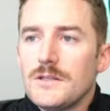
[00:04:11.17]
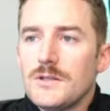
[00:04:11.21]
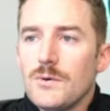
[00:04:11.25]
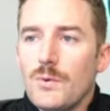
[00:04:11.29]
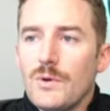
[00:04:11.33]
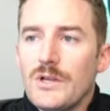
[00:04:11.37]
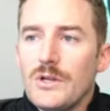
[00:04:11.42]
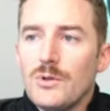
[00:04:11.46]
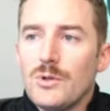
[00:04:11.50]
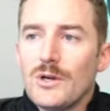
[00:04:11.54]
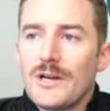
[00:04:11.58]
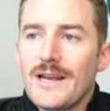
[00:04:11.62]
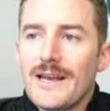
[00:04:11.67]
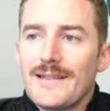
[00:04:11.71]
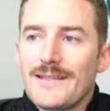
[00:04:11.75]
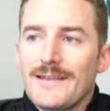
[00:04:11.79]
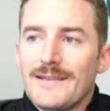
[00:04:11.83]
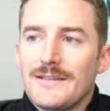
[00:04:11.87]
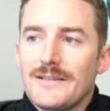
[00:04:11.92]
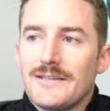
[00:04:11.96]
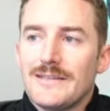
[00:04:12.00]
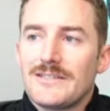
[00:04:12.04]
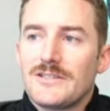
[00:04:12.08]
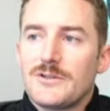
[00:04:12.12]
So when you look at the
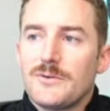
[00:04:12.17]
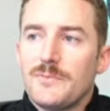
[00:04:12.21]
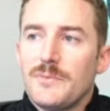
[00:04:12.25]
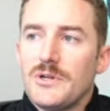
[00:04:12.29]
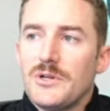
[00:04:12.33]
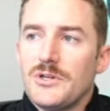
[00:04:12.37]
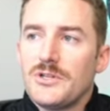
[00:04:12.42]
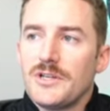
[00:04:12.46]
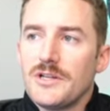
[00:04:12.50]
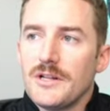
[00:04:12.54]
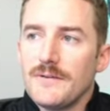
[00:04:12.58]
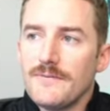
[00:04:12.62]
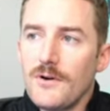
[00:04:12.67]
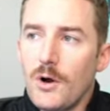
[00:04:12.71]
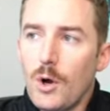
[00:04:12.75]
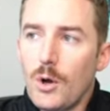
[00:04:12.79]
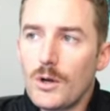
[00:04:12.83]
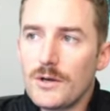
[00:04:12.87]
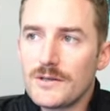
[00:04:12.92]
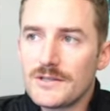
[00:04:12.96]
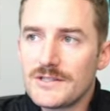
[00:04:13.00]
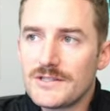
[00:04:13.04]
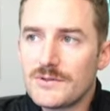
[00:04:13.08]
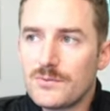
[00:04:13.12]
distribution of
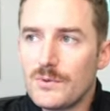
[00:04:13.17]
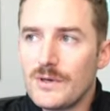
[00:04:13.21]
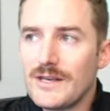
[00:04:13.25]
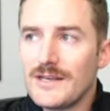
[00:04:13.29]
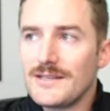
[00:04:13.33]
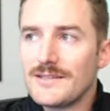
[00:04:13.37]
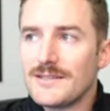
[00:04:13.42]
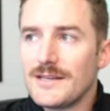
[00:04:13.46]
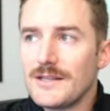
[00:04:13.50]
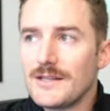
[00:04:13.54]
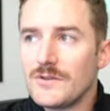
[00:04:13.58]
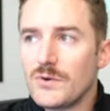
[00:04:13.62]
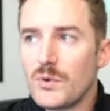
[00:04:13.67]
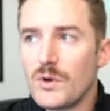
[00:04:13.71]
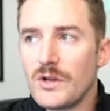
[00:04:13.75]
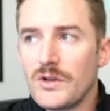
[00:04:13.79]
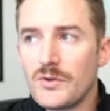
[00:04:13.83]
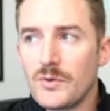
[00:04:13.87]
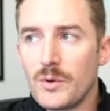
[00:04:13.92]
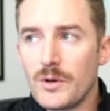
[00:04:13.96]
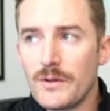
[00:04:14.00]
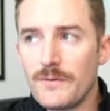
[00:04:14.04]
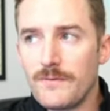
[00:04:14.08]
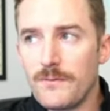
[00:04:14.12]
all swings in
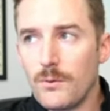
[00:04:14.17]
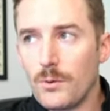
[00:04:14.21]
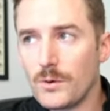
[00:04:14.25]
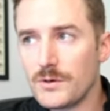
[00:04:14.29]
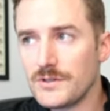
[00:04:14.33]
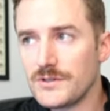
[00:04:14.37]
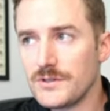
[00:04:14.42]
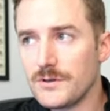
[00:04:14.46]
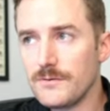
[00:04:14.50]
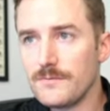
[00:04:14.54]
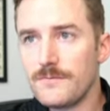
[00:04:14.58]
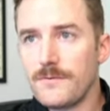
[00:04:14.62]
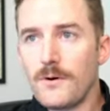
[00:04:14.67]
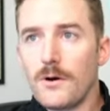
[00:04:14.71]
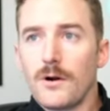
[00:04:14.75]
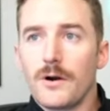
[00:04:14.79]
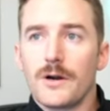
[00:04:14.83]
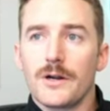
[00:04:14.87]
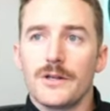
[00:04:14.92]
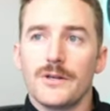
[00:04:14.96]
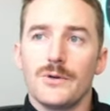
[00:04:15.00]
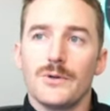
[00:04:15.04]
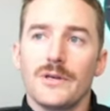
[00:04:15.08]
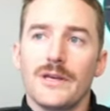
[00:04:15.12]
2024 so
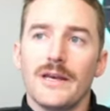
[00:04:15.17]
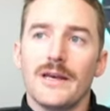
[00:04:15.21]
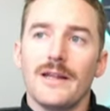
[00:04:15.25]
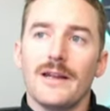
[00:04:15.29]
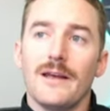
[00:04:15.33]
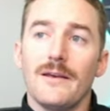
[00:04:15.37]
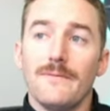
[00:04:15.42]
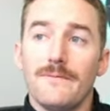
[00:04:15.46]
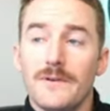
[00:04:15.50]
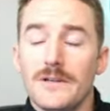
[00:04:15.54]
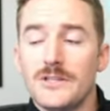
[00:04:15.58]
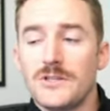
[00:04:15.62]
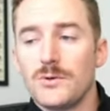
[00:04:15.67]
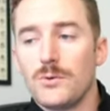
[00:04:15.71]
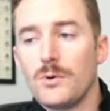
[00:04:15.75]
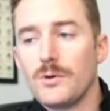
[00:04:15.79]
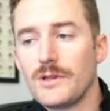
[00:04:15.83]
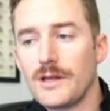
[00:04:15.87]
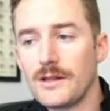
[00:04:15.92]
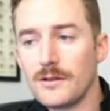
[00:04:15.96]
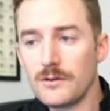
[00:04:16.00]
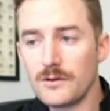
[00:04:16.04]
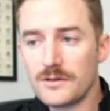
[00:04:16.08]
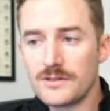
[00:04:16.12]
far, you get a visual
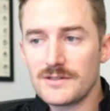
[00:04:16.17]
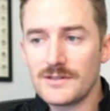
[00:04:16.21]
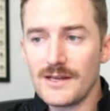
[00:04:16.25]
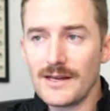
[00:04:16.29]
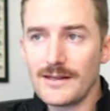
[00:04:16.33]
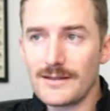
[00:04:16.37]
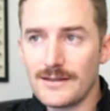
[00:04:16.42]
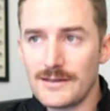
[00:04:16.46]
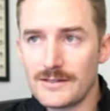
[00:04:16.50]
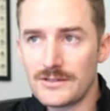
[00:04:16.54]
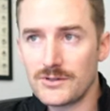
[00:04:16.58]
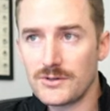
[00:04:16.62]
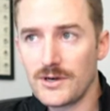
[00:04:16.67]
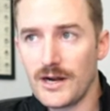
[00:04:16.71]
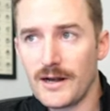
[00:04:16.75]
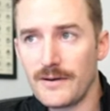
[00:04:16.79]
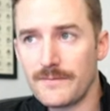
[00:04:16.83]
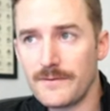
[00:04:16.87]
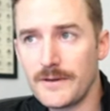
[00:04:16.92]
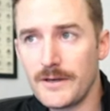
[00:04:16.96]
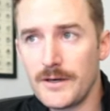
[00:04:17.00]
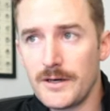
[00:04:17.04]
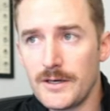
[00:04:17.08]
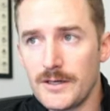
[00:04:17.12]
that looks like this graph
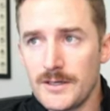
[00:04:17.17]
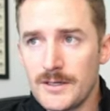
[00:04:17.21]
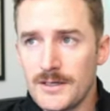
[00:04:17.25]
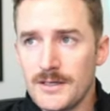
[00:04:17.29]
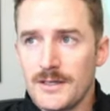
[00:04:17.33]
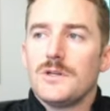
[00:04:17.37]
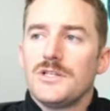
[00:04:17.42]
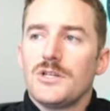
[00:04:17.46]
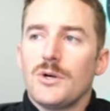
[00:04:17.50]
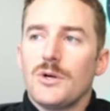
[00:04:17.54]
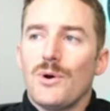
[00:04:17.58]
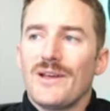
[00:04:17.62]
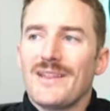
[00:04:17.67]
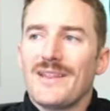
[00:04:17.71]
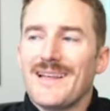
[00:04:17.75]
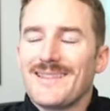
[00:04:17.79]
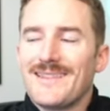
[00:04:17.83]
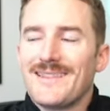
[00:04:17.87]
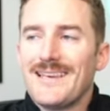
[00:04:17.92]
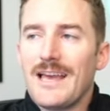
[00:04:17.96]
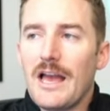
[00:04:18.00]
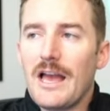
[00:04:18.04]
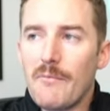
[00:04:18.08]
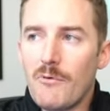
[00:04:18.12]
here showing that
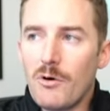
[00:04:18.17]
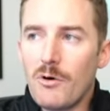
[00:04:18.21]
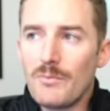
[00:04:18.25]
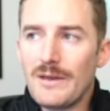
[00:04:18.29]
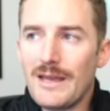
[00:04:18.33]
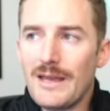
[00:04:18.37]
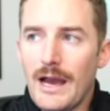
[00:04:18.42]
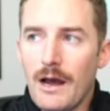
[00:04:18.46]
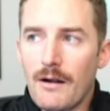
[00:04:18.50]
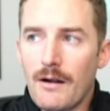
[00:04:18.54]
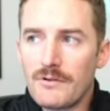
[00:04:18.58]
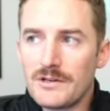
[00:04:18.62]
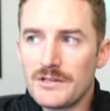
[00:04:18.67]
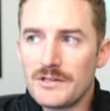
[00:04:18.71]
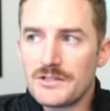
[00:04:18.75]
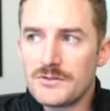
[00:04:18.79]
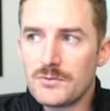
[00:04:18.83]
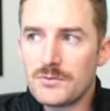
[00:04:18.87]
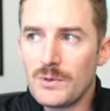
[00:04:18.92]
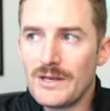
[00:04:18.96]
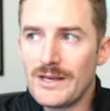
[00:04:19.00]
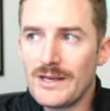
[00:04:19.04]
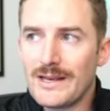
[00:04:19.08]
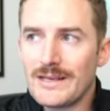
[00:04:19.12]
the MLB average
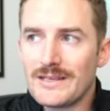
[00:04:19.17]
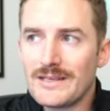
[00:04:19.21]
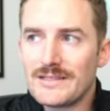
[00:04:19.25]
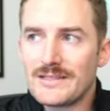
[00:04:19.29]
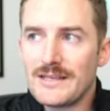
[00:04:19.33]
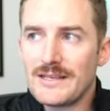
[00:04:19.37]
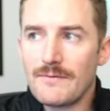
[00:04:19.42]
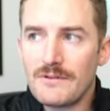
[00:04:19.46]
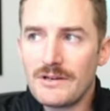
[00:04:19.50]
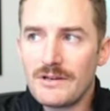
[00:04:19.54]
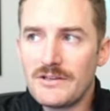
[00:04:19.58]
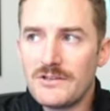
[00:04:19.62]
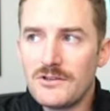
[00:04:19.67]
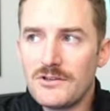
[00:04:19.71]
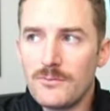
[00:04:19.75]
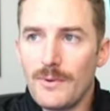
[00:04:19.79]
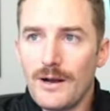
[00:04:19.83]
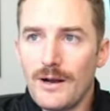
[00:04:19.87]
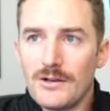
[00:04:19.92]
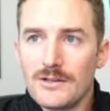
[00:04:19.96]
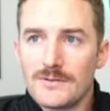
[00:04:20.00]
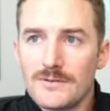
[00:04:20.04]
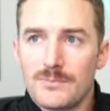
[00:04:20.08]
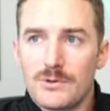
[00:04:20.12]
swing is 72
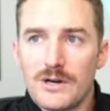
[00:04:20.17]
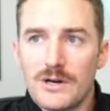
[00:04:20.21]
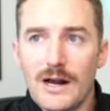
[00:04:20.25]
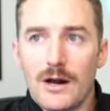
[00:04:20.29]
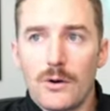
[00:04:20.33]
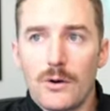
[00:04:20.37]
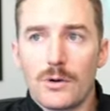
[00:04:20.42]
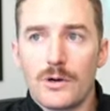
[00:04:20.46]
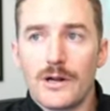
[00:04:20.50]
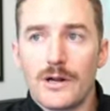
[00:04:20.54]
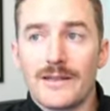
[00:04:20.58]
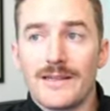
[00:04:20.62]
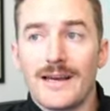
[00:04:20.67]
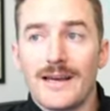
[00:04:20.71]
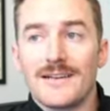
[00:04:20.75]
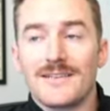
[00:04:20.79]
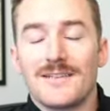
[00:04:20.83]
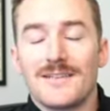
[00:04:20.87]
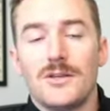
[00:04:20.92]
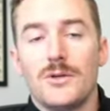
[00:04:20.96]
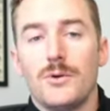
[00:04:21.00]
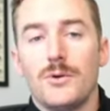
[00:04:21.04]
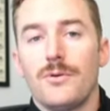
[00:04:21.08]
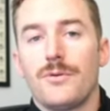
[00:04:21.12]
miles per hour and that
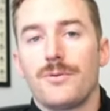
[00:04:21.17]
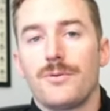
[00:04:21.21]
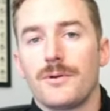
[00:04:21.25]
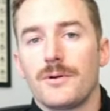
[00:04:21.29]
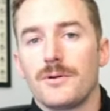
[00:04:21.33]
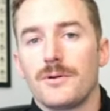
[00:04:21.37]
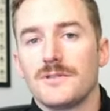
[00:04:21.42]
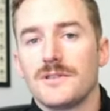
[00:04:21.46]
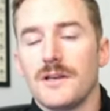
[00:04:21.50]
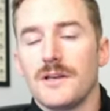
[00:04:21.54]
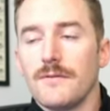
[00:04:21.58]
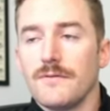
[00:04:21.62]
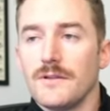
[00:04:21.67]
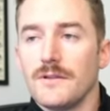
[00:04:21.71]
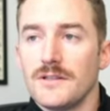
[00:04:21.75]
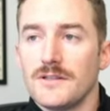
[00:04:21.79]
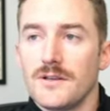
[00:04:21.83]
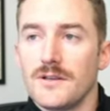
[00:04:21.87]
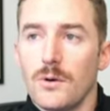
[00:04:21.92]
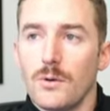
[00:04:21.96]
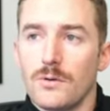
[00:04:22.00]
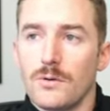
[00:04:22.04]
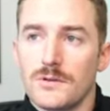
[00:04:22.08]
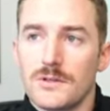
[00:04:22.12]
two thirds of the
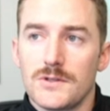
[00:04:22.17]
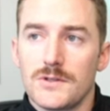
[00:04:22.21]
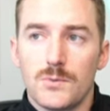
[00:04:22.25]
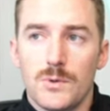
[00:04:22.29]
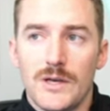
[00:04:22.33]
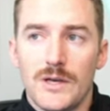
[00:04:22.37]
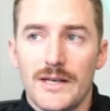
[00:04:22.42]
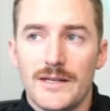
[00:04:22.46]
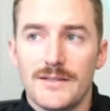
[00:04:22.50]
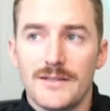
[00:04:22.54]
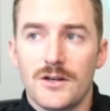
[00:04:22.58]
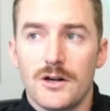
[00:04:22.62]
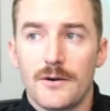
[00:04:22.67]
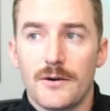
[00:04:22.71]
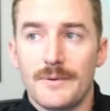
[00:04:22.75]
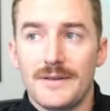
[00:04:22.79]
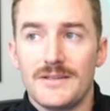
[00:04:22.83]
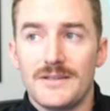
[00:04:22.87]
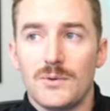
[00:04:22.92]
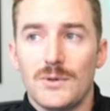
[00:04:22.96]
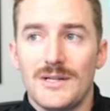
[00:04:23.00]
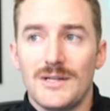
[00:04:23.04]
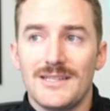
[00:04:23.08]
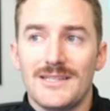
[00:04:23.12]
total swings are
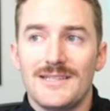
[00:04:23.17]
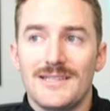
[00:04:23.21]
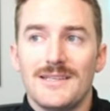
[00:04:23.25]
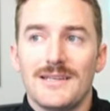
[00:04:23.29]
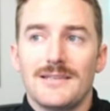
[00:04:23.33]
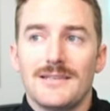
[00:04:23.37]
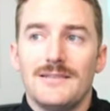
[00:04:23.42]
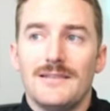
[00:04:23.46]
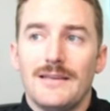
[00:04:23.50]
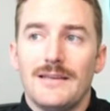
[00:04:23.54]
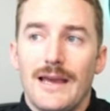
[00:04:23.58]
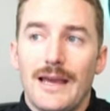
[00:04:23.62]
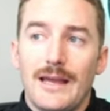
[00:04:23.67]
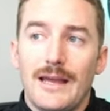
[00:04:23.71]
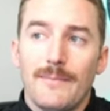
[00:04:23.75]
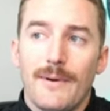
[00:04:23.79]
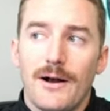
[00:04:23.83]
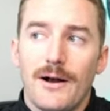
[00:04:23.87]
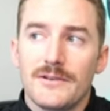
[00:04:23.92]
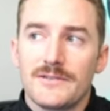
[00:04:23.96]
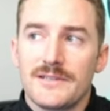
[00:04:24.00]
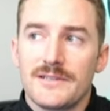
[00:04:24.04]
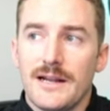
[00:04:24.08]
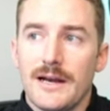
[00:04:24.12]
between 68
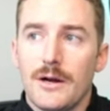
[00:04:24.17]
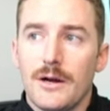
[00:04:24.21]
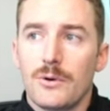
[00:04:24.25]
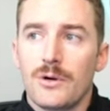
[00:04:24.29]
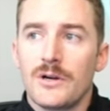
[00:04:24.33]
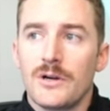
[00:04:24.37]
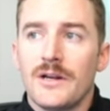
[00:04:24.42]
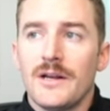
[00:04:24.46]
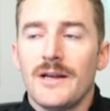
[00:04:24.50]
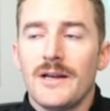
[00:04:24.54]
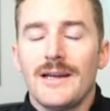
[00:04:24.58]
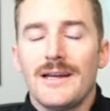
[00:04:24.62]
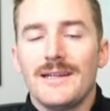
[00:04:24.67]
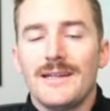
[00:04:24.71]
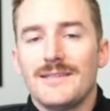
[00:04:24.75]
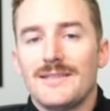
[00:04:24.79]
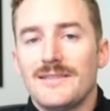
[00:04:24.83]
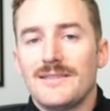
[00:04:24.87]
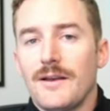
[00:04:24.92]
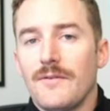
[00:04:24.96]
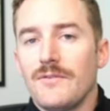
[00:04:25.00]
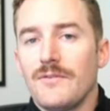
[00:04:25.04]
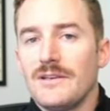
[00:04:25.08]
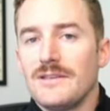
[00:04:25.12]
miles an hour and
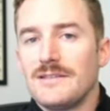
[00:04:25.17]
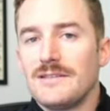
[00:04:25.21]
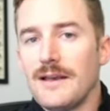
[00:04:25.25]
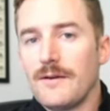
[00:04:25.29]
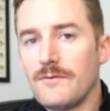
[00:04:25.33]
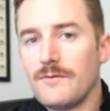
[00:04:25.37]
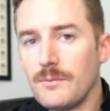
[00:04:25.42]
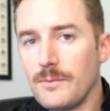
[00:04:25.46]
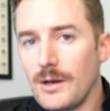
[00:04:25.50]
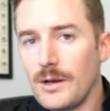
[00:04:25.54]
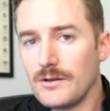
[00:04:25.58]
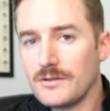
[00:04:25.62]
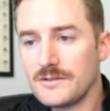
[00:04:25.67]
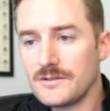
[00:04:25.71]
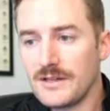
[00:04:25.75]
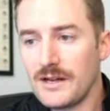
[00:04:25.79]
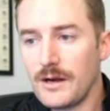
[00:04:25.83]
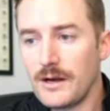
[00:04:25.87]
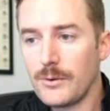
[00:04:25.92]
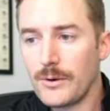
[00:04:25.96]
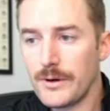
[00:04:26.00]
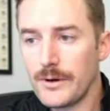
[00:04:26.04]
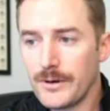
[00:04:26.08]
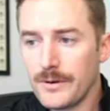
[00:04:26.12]
77 miles an
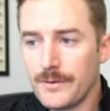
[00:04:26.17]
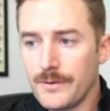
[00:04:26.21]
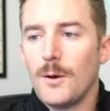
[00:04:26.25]
hour.